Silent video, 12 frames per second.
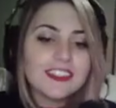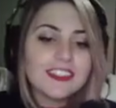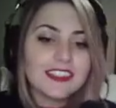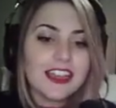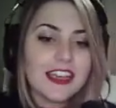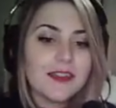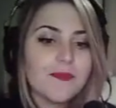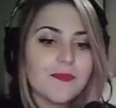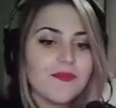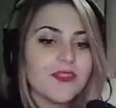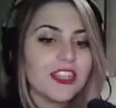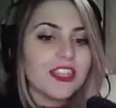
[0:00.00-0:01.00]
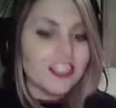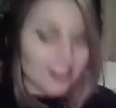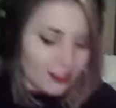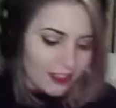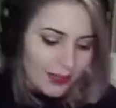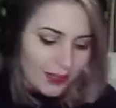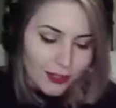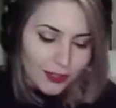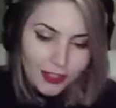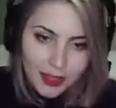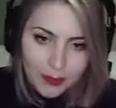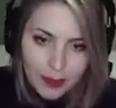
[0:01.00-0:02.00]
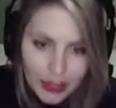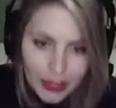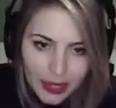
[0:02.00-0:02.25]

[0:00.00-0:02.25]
Sleigh. Justin, stop looking up.